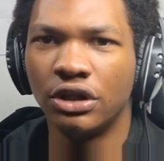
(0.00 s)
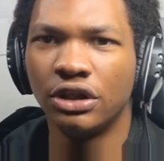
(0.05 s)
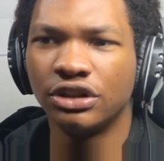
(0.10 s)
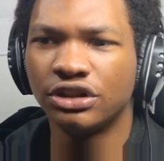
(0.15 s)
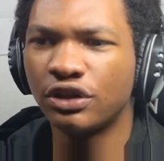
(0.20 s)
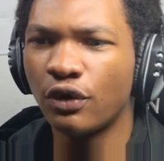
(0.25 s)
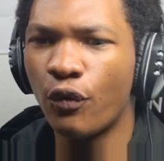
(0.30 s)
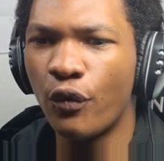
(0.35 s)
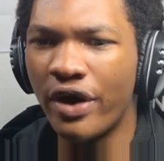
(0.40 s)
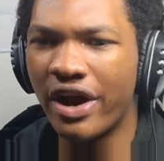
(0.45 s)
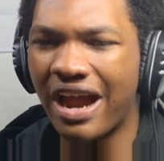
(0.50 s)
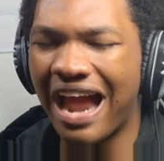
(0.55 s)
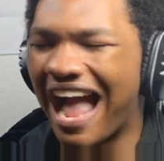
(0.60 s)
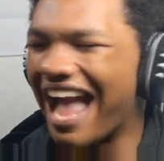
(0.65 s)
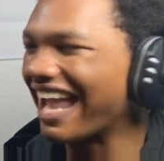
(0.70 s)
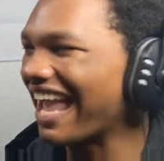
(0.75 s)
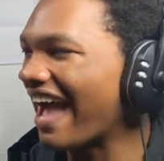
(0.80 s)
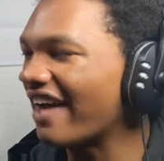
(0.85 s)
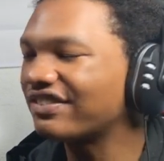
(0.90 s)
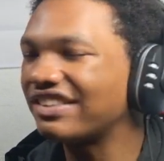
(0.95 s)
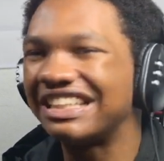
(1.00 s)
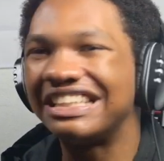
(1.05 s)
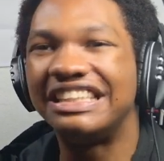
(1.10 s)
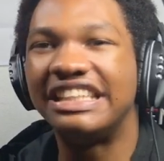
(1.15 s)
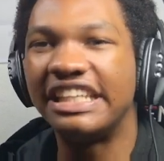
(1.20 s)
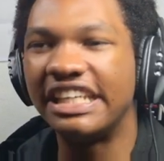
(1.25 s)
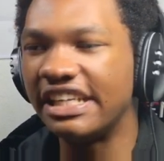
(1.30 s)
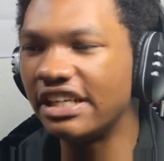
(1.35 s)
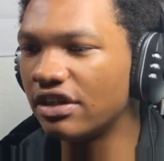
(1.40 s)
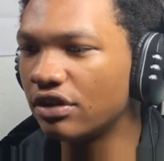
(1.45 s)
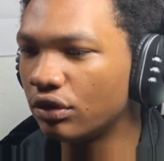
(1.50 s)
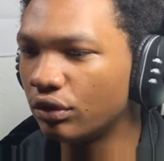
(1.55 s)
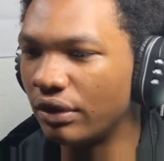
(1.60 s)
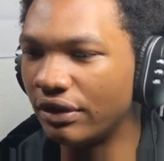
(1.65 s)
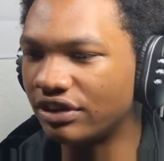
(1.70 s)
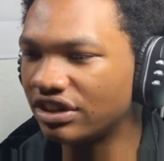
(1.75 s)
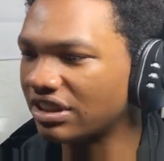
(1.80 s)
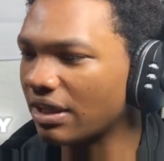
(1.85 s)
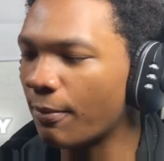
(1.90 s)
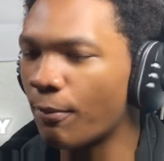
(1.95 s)
to where I have to deal
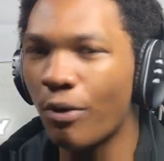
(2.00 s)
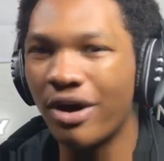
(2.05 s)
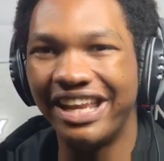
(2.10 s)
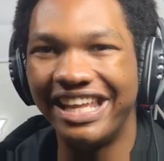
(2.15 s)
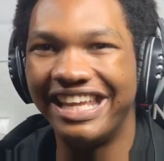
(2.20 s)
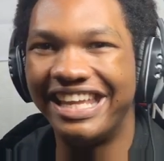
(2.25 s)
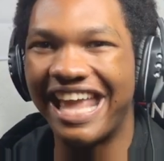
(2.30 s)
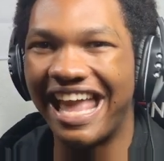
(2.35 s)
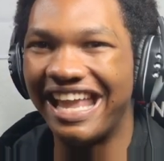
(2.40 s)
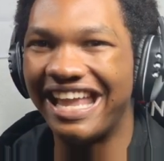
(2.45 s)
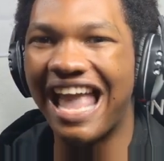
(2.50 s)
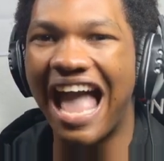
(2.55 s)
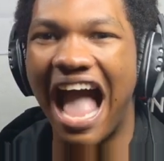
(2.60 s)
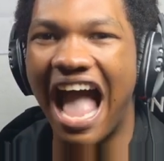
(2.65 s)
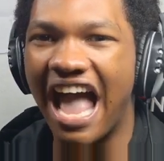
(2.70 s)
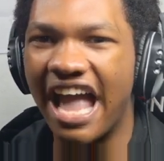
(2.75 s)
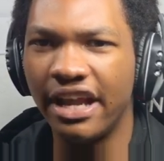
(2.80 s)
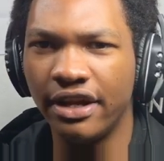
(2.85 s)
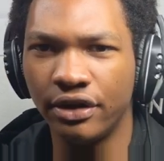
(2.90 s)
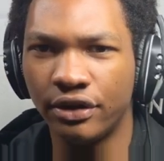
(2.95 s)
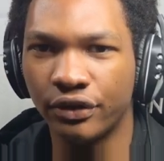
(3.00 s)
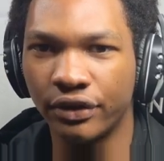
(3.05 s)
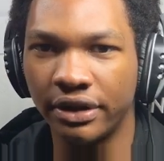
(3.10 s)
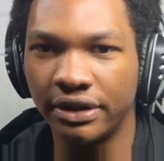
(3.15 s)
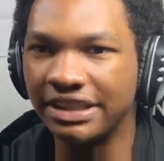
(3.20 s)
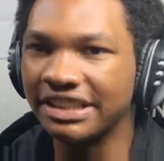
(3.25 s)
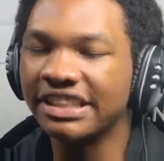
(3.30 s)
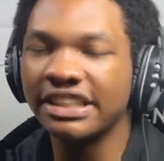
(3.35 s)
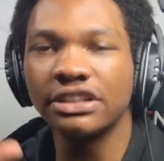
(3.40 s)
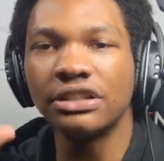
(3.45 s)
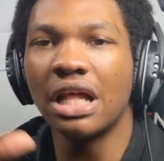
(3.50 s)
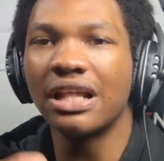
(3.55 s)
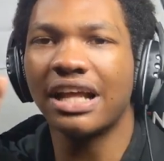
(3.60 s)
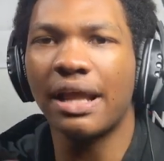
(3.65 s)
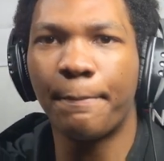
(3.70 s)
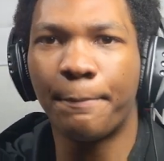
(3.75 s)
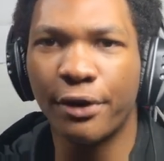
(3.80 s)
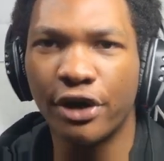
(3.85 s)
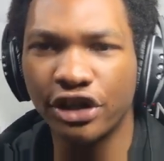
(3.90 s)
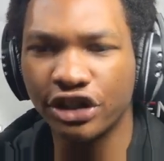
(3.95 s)
with somebody getting angry. This is not like
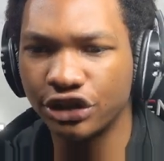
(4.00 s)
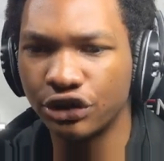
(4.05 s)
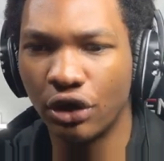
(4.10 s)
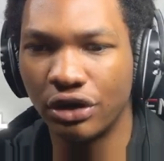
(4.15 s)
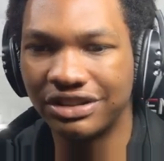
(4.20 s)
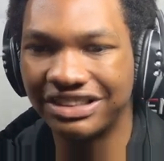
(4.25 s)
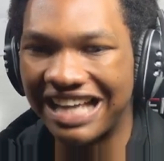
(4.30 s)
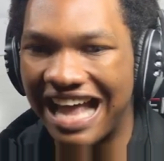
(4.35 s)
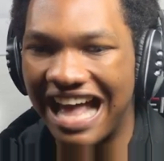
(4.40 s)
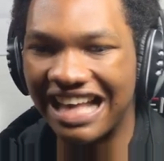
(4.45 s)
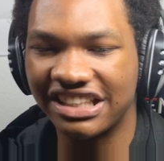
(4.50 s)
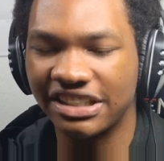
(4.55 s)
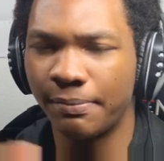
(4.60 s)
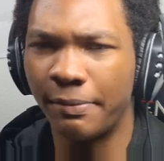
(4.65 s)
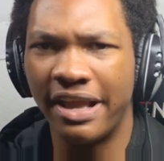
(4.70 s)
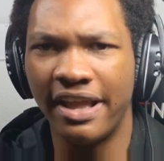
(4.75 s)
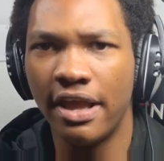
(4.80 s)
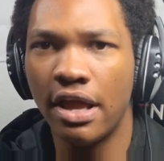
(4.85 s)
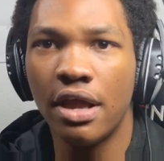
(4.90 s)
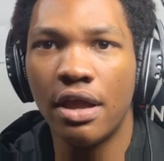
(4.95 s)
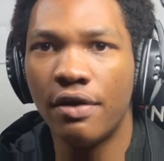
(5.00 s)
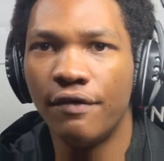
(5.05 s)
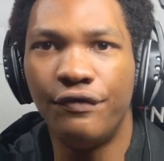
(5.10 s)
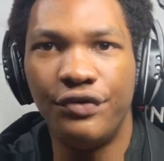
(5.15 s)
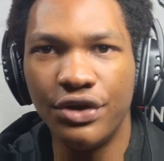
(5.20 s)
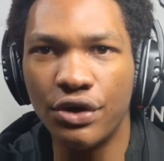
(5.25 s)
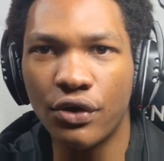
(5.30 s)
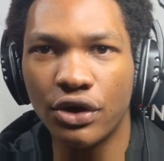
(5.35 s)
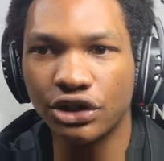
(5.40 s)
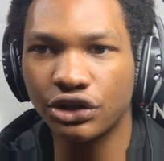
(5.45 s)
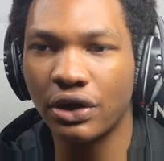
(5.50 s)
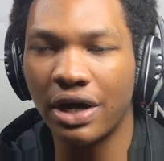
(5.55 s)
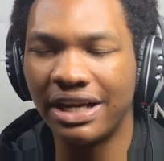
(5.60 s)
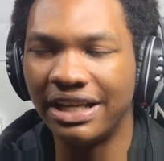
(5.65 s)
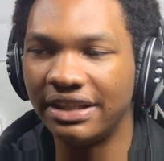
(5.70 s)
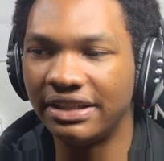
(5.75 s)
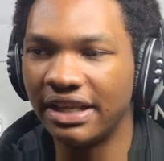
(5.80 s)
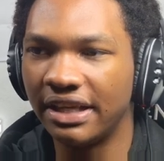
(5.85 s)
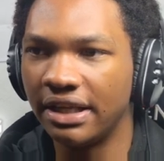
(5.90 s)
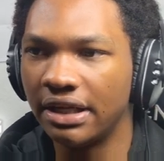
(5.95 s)
a personal attack to my viewers or
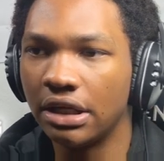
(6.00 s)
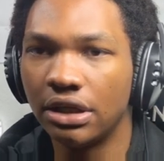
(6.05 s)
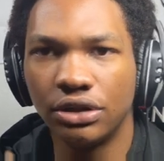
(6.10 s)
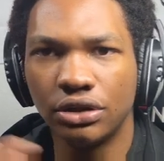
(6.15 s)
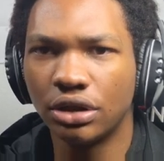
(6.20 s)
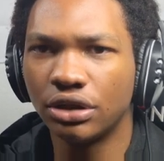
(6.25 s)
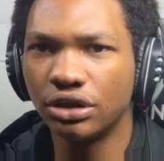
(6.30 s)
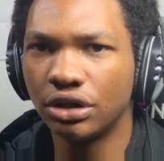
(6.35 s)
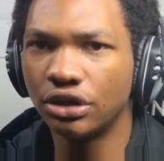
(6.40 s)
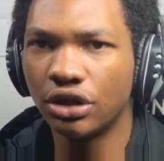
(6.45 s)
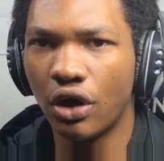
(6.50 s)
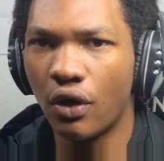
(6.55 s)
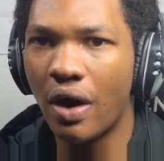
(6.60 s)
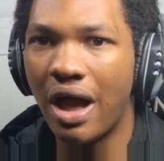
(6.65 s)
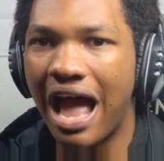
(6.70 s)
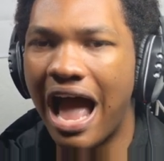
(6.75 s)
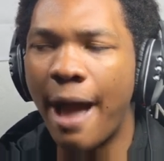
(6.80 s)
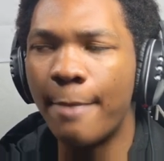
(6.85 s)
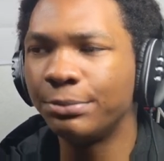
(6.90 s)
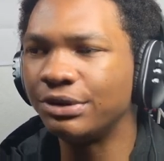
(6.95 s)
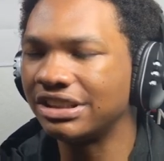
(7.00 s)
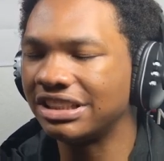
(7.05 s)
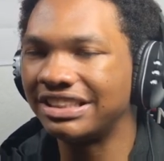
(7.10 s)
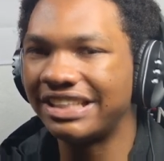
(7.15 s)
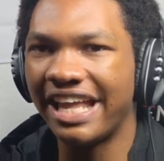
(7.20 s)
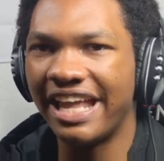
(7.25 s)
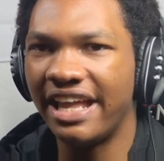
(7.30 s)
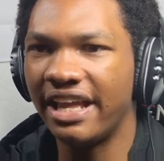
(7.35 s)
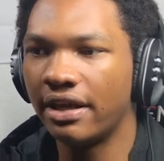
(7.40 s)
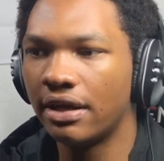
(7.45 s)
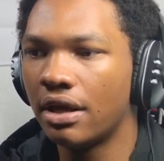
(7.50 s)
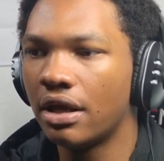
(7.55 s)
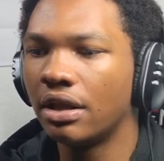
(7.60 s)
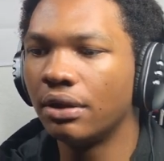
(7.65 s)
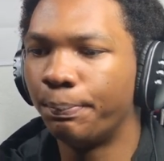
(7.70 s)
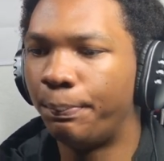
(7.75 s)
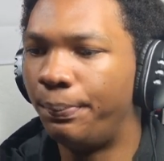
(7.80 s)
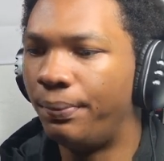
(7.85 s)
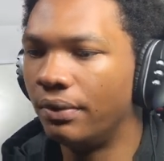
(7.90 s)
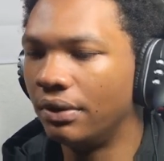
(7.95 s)
anything. No. I'm just saying,
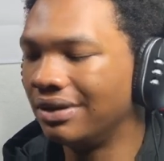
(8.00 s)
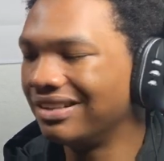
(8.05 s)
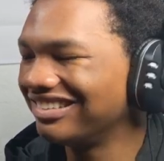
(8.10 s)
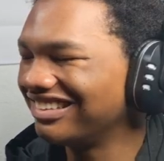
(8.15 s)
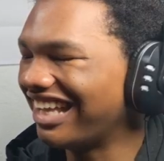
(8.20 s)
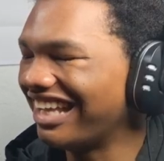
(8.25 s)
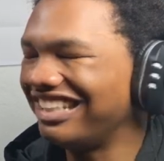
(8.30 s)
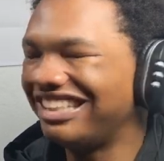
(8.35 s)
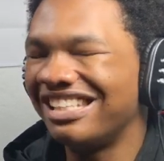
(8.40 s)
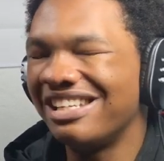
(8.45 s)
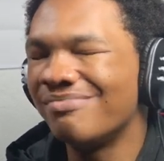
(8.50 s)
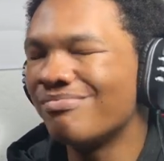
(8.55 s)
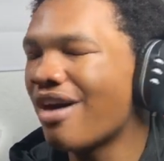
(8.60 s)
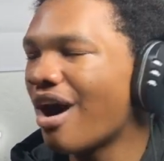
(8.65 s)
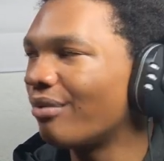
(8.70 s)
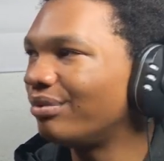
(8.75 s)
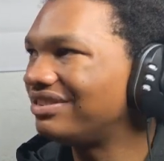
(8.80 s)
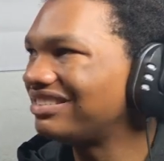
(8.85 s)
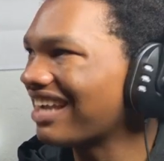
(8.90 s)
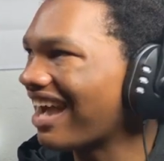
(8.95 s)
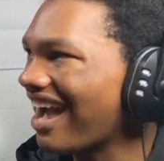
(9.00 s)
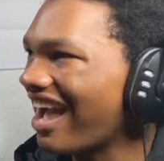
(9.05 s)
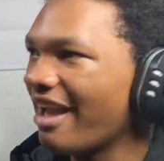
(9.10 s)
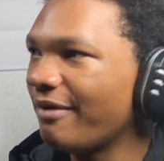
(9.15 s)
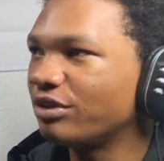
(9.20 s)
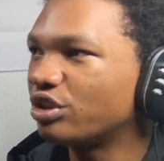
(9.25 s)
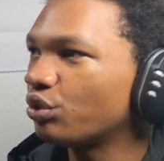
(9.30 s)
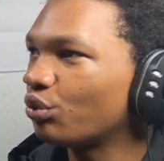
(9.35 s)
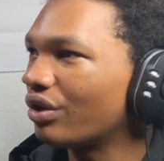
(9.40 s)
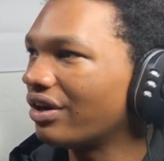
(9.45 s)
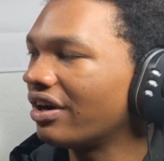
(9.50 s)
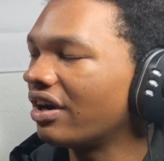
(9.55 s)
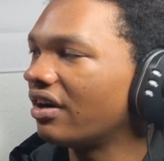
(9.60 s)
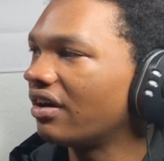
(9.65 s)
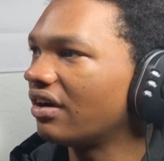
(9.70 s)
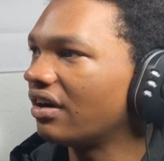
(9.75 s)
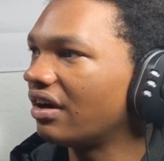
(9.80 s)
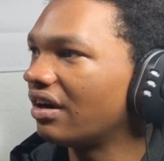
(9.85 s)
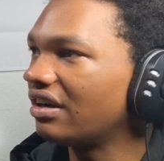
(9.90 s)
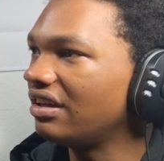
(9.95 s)
like, the amount of times
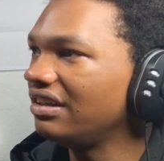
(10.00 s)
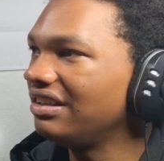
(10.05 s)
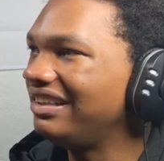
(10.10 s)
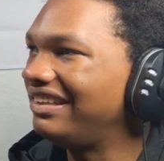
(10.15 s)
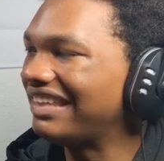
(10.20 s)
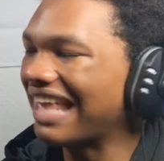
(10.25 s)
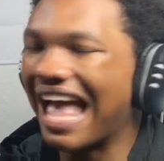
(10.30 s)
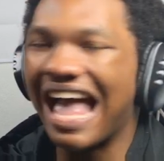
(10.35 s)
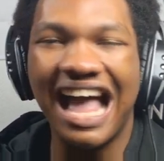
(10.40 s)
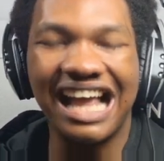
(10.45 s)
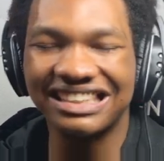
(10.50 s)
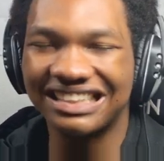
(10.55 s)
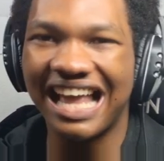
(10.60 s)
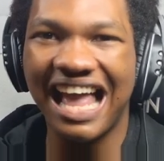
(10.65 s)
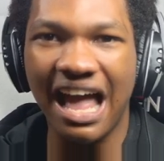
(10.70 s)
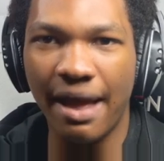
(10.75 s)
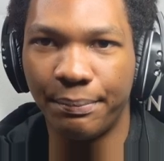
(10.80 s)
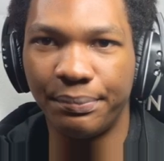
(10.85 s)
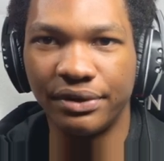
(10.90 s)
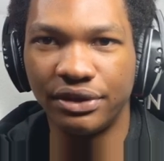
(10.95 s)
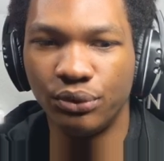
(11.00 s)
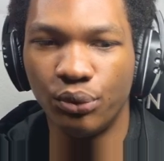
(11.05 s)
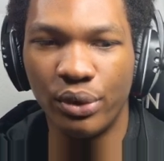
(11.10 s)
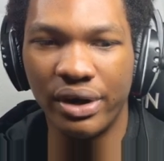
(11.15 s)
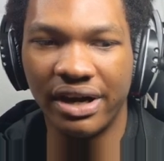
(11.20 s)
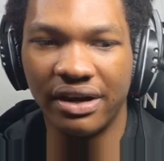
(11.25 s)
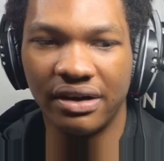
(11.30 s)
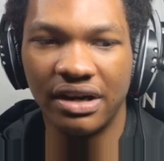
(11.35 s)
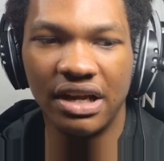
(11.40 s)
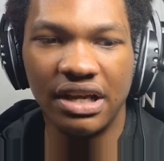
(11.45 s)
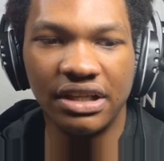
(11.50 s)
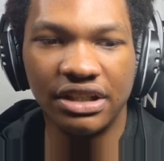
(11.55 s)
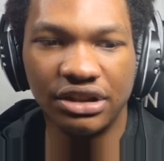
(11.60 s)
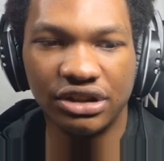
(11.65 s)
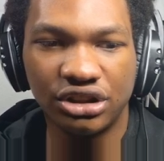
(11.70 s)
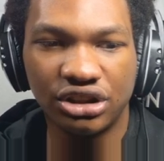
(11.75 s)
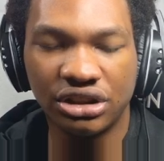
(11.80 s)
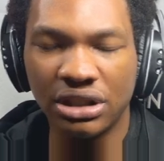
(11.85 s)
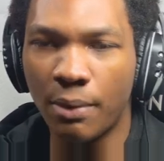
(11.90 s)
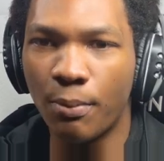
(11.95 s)
where that has happened where
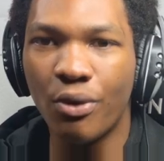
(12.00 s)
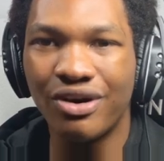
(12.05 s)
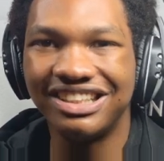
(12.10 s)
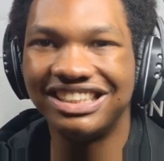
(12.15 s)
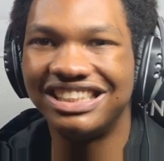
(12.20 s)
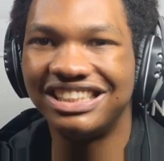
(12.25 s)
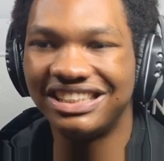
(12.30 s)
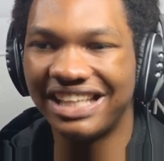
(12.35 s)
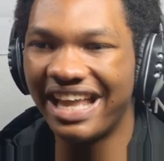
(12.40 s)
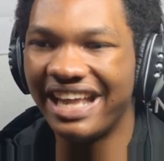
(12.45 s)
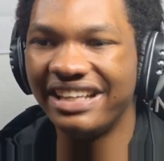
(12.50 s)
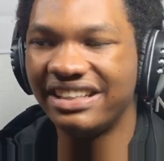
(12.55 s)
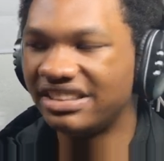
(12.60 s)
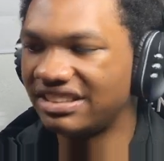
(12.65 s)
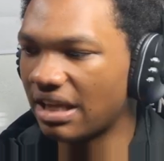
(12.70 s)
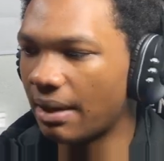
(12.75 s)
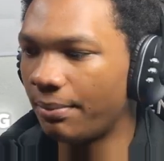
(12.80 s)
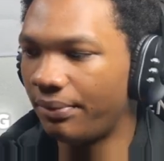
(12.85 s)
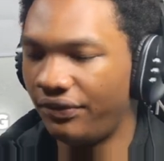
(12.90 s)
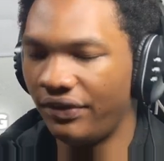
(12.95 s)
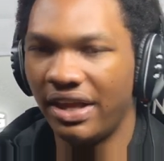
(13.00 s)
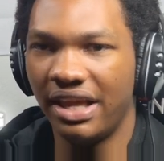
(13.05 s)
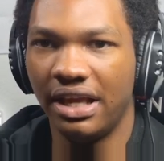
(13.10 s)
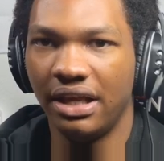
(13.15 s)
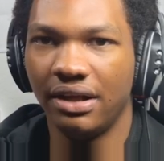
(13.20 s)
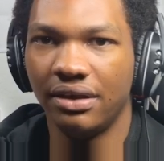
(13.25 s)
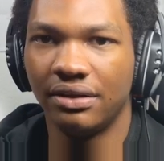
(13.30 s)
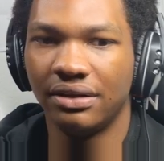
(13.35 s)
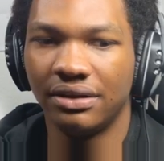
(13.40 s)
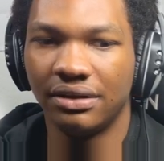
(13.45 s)
someone says something